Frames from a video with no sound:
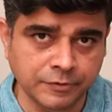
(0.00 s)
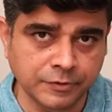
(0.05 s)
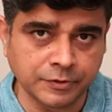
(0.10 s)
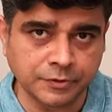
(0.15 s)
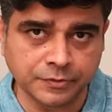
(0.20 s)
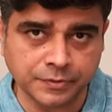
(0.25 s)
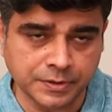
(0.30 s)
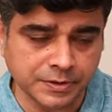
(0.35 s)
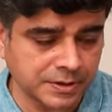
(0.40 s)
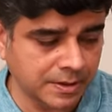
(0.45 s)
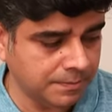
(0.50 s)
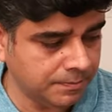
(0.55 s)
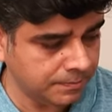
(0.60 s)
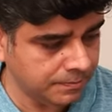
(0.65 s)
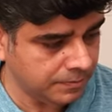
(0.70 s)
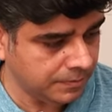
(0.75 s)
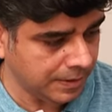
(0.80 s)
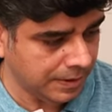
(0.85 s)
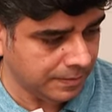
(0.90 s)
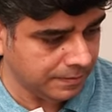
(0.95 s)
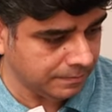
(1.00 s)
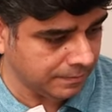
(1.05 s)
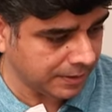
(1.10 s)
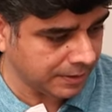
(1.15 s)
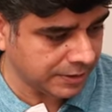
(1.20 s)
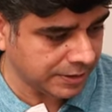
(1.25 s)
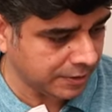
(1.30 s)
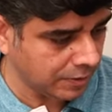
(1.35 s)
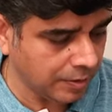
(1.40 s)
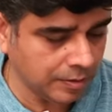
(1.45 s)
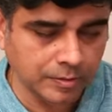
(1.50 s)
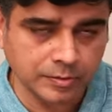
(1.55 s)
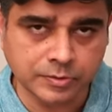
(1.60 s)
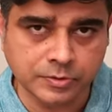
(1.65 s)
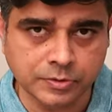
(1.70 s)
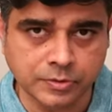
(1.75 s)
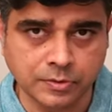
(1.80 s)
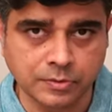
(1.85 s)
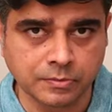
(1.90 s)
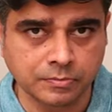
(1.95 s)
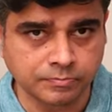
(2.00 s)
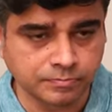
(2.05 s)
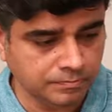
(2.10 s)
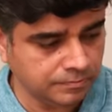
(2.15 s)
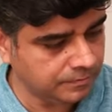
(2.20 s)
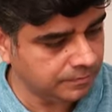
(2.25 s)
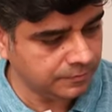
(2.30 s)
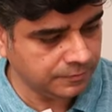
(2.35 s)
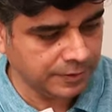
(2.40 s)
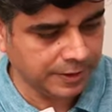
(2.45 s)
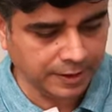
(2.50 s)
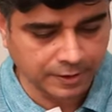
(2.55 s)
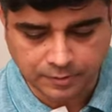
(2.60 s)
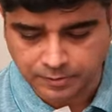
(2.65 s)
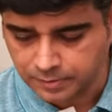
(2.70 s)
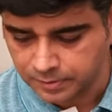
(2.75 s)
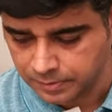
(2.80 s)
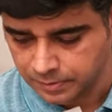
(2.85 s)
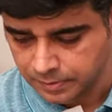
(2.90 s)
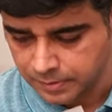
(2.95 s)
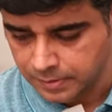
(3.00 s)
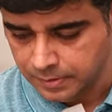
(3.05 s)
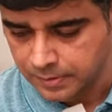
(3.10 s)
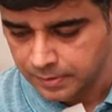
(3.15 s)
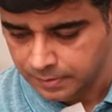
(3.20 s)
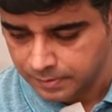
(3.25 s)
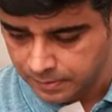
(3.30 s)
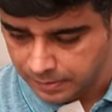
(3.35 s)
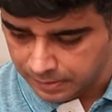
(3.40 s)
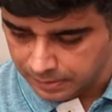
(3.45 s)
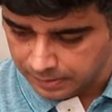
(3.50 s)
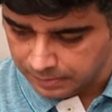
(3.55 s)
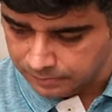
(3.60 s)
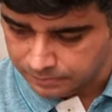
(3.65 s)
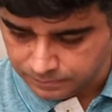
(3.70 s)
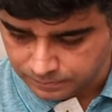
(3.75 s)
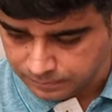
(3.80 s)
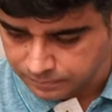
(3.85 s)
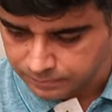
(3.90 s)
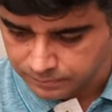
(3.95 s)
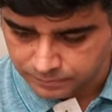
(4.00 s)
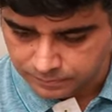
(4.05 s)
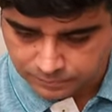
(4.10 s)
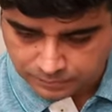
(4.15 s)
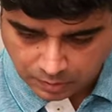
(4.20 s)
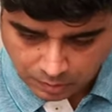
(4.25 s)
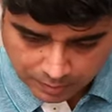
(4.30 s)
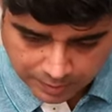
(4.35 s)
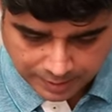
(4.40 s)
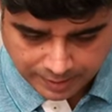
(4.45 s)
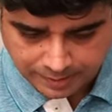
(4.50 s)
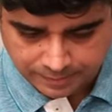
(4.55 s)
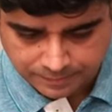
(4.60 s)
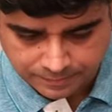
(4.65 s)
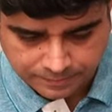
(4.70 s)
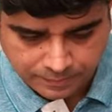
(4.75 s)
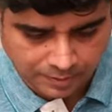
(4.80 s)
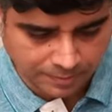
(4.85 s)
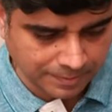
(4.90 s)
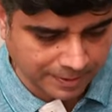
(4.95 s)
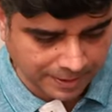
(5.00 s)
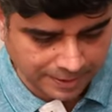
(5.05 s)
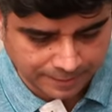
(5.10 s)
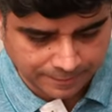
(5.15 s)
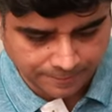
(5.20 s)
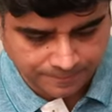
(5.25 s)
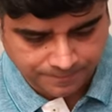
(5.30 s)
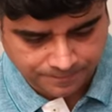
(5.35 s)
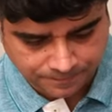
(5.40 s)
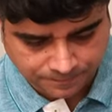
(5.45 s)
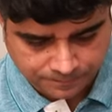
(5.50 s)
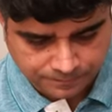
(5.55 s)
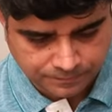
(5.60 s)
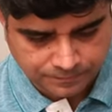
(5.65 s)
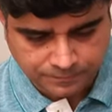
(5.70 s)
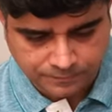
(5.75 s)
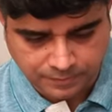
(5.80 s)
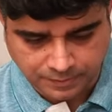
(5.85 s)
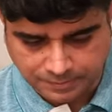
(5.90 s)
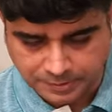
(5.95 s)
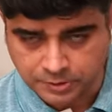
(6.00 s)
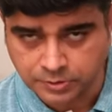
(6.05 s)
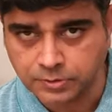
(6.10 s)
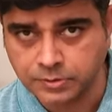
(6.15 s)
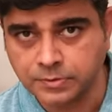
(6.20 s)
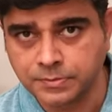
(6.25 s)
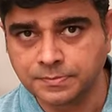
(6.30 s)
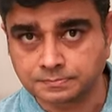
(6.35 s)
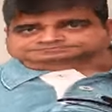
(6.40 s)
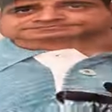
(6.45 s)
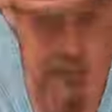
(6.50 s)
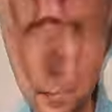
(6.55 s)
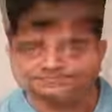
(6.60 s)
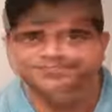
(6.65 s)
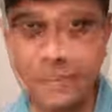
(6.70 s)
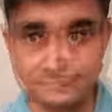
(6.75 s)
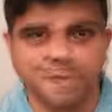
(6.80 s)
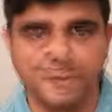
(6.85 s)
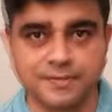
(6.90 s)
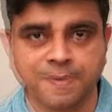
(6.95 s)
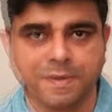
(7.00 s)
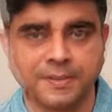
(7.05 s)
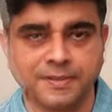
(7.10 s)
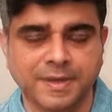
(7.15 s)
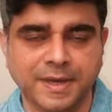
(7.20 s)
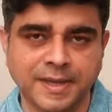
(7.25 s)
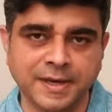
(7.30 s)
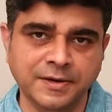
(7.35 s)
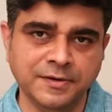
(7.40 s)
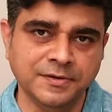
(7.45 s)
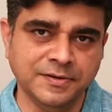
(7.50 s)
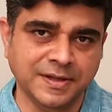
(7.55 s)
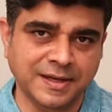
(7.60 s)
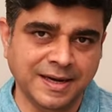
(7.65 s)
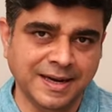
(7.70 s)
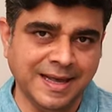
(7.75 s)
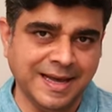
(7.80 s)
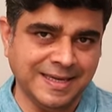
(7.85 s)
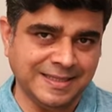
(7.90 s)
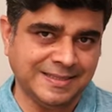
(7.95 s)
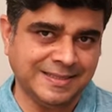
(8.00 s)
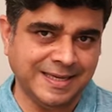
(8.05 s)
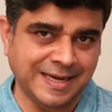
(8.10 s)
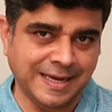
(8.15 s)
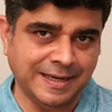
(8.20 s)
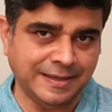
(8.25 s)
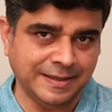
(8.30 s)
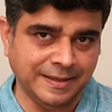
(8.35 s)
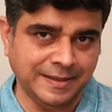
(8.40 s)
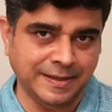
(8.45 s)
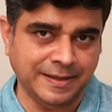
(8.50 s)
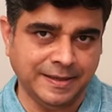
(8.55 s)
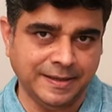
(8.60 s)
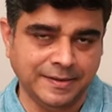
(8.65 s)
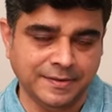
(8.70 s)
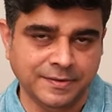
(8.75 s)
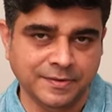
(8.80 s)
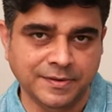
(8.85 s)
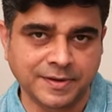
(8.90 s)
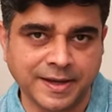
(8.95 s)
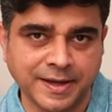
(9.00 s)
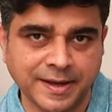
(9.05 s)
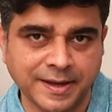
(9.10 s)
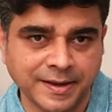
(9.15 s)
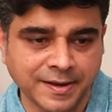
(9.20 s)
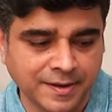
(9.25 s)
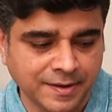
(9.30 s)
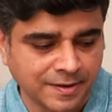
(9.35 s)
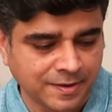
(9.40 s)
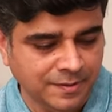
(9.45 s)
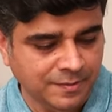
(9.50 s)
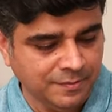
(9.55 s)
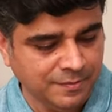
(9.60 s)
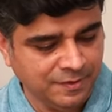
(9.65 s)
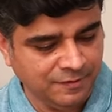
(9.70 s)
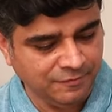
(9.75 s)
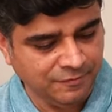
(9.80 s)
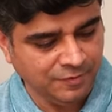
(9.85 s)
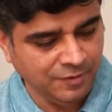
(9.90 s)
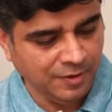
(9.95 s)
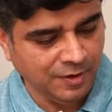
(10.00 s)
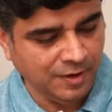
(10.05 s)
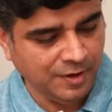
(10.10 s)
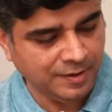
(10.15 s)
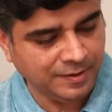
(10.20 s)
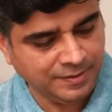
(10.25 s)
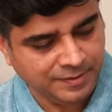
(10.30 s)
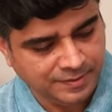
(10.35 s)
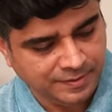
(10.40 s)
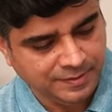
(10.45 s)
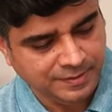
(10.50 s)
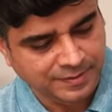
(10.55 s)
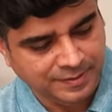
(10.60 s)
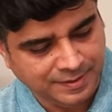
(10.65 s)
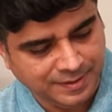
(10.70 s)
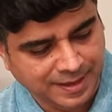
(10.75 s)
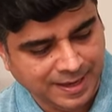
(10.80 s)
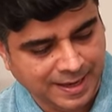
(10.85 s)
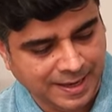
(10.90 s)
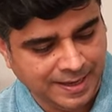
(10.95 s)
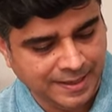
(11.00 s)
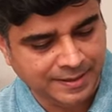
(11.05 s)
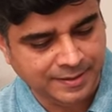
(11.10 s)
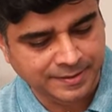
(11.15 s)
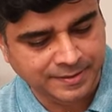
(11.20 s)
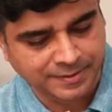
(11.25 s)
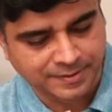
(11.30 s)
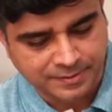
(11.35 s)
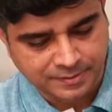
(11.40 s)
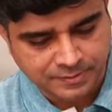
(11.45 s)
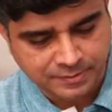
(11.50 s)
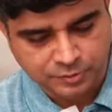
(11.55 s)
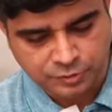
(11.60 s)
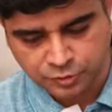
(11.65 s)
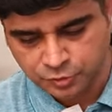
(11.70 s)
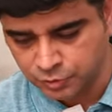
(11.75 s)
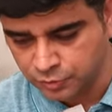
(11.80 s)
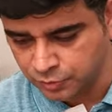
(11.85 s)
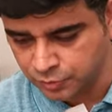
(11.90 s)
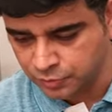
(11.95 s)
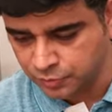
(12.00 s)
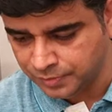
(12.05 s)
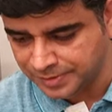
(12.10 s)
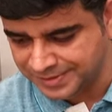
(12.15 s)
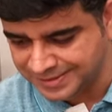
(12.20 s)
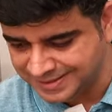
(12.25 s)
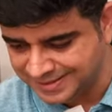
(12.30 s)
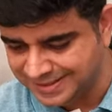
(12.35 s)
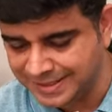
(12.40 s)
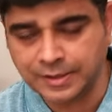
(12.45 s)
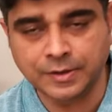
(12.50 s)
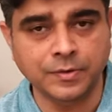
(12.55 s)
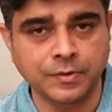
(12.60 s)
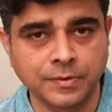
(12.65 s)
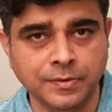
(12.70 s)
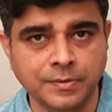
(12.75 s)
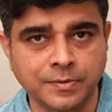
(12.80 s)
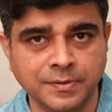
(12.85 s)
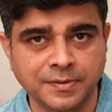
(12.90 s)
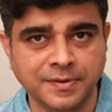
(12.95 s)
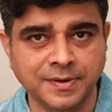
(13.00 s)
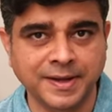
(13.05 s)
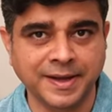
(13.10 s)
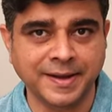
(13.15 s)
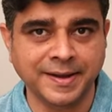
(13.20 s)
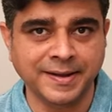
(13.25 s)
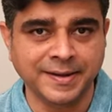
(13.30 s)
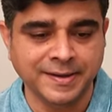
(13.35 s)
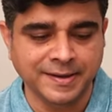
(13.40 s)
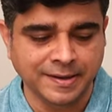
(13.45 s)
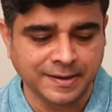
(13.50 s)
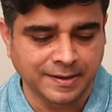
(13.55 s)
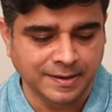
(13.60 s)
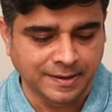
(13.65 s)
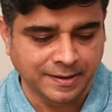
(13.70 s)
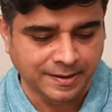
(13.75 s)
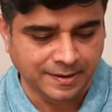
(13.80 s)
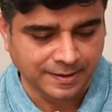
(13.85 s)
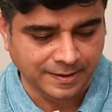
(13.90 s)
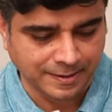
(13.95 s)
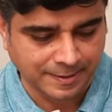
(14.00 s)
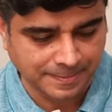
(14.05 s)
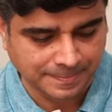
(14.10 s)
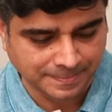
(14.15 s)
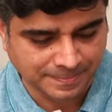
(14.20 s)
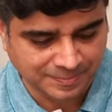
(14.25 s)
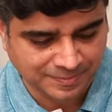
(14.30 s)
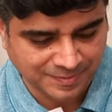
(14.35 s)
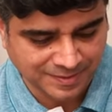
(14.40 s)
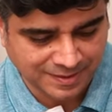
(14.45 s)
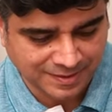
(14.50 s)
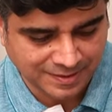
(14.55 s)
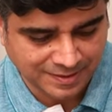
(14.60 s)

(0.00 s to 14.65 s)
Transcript: to tune this up much at all. So very good. Uh, okay, not bad. Rubbish. Getting to the last category, okay we've got 9, 2 and 0, okay? Um,